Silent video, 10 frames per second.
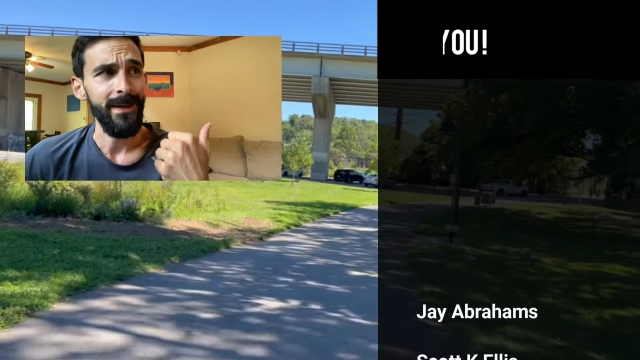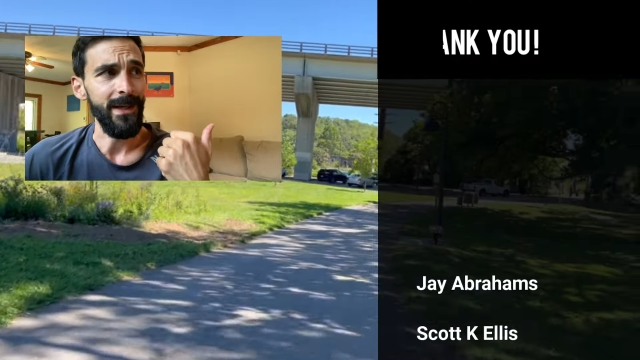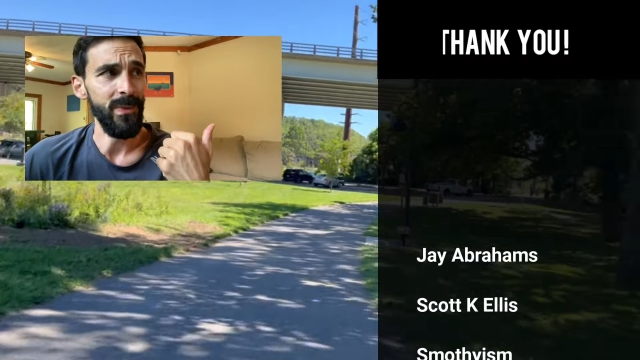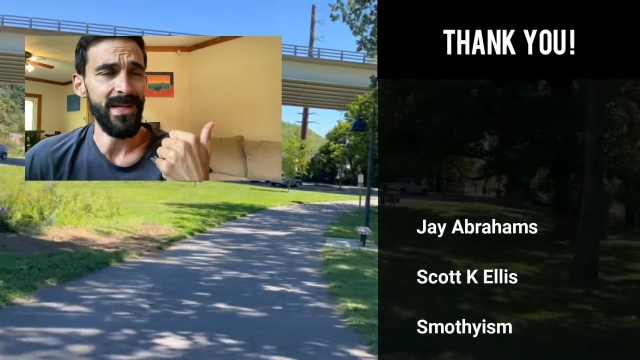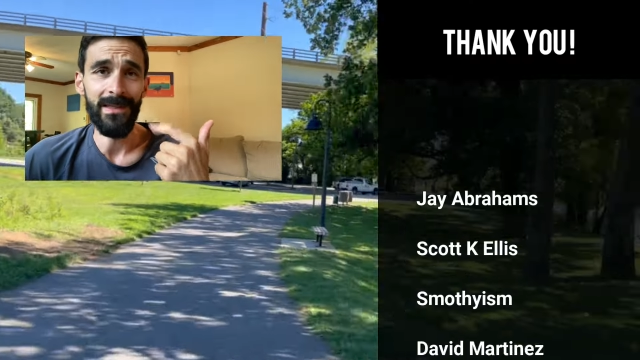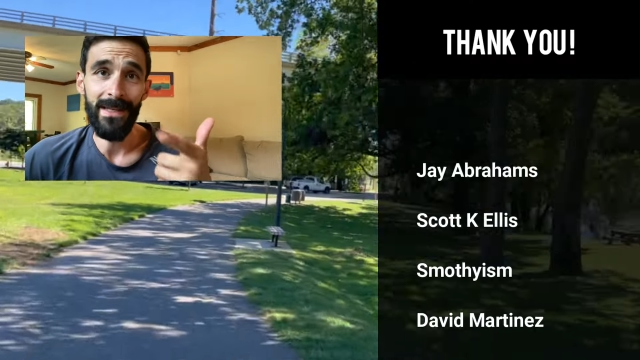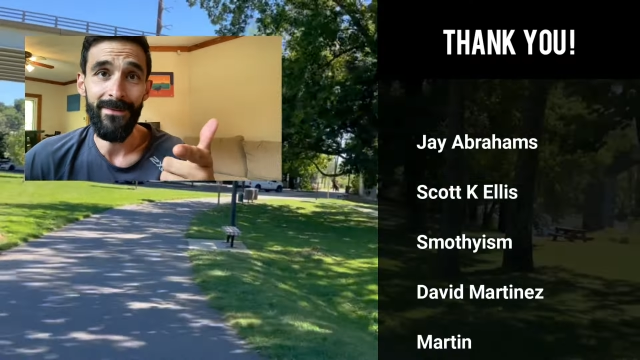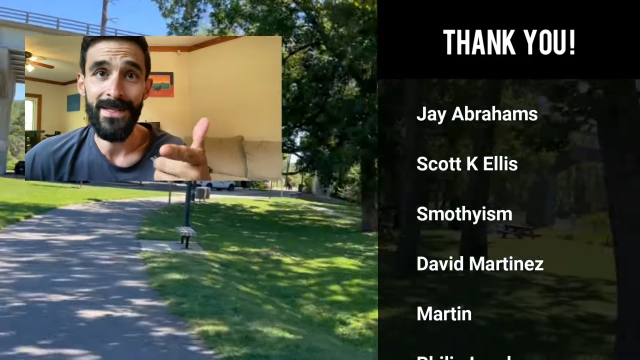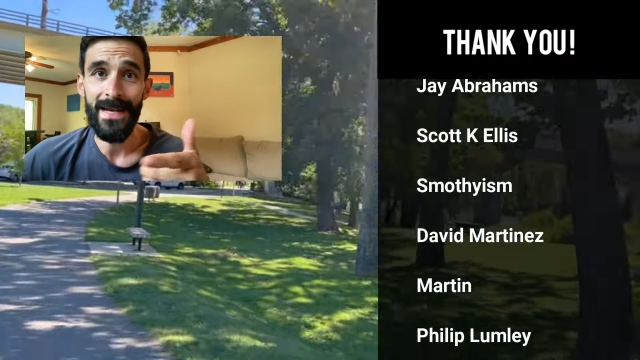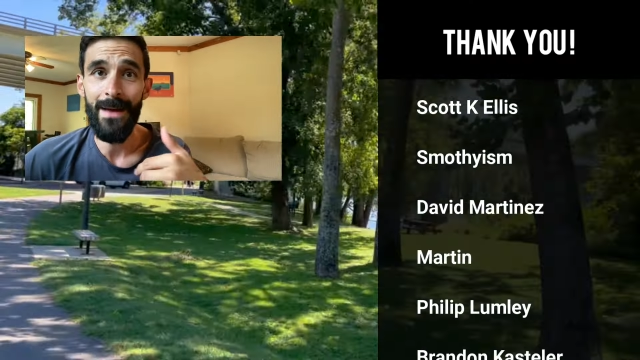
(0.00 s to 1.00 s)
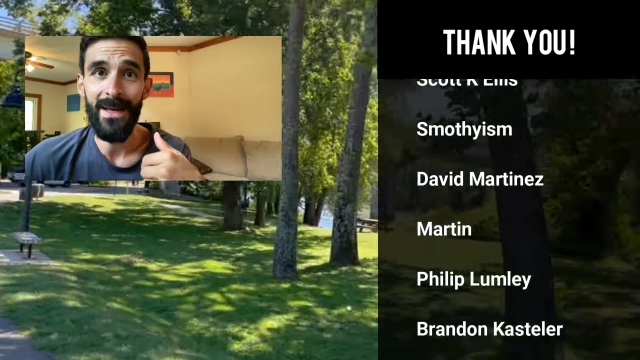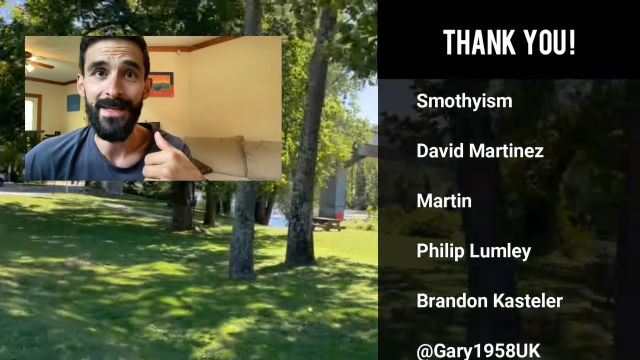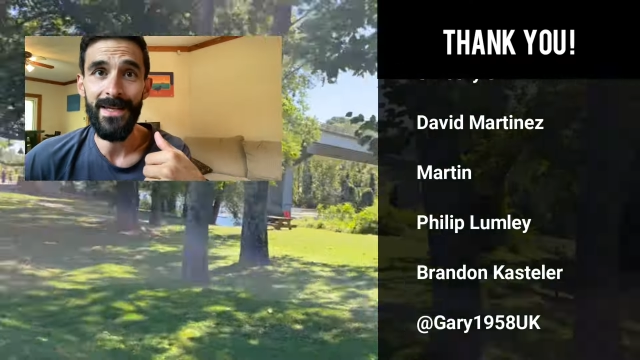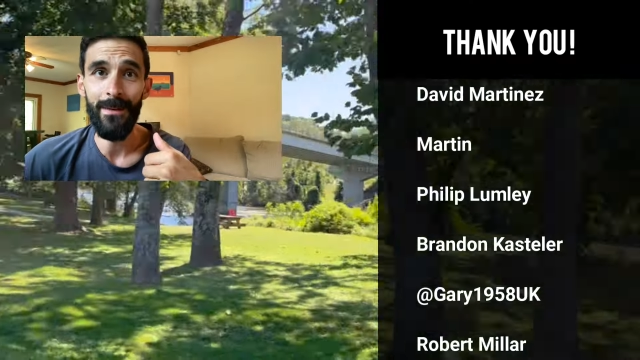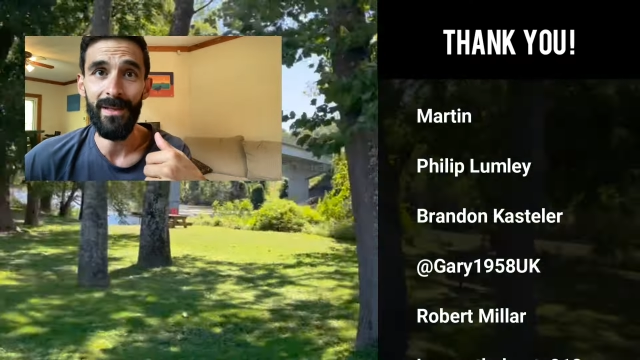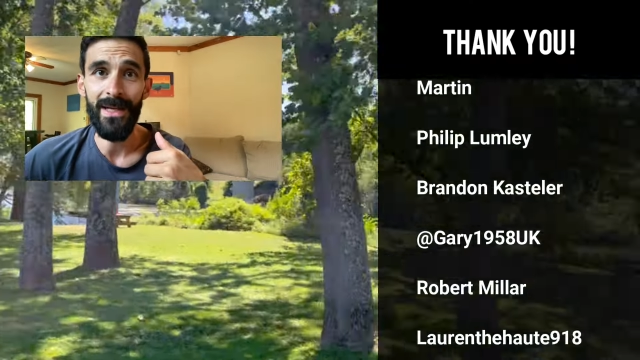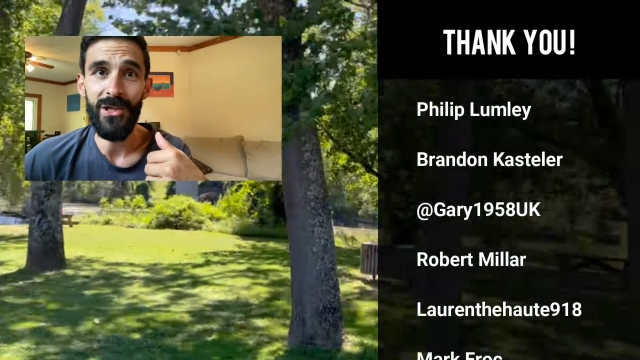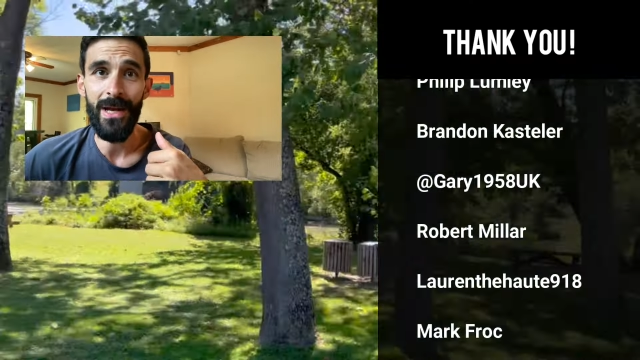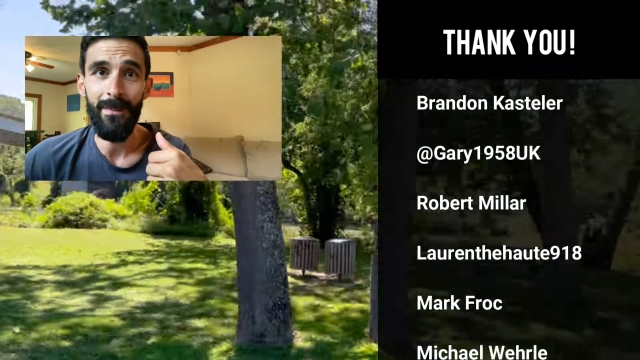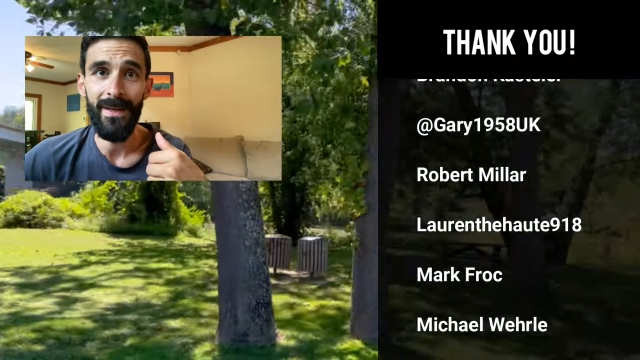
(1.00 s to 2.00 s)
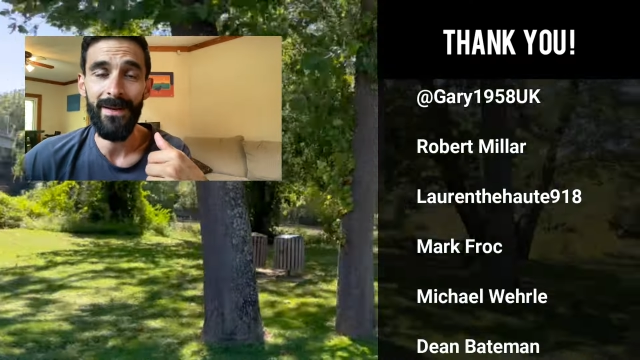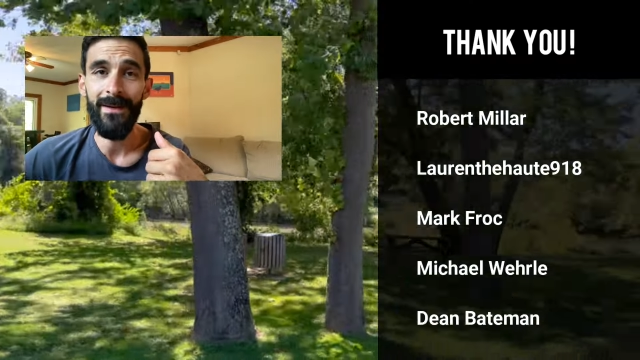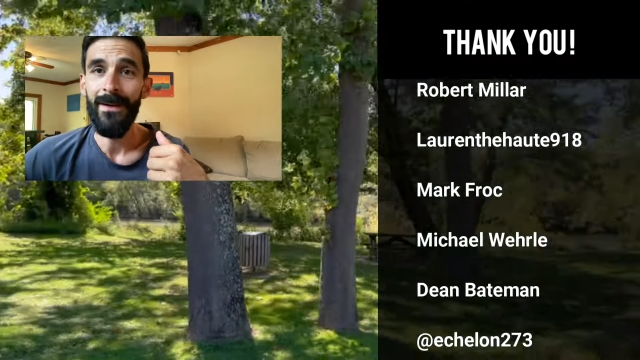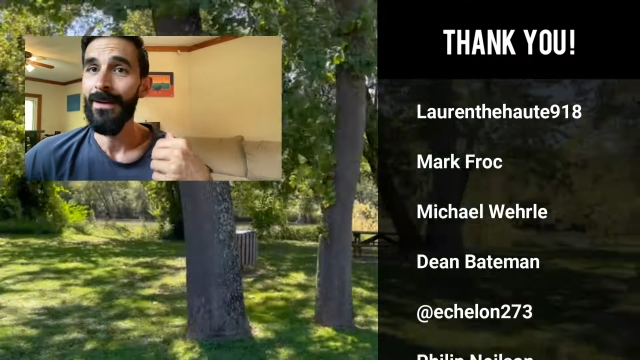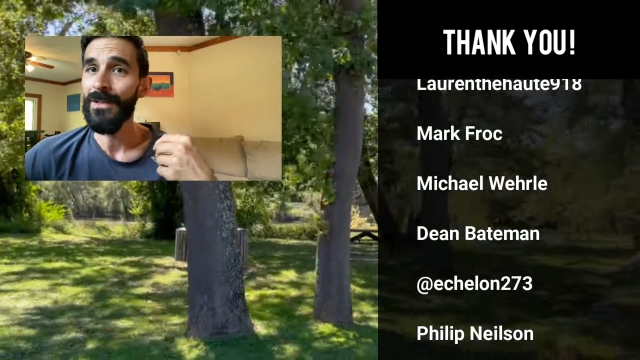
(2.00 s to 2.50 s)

He was 11-time NCAA champion,